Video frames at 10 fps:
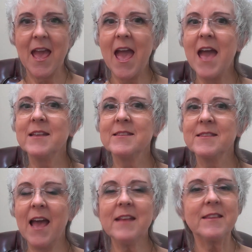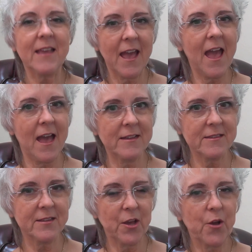And that cat
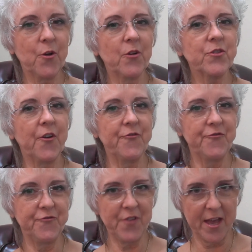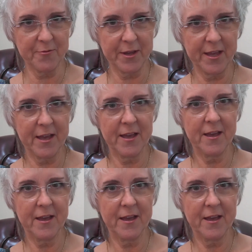got very,